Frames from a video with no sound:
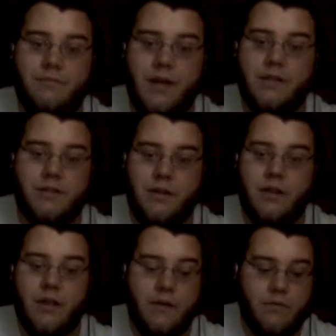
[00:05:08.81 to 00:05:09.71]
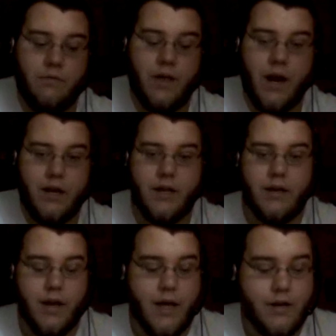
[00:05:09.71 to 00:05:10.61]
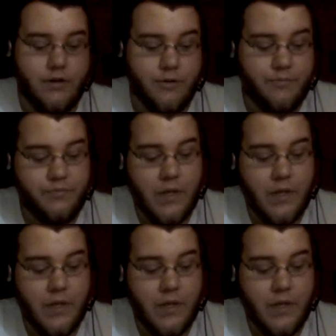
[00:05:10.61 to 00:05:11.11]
gets to the level that I tend to get it to.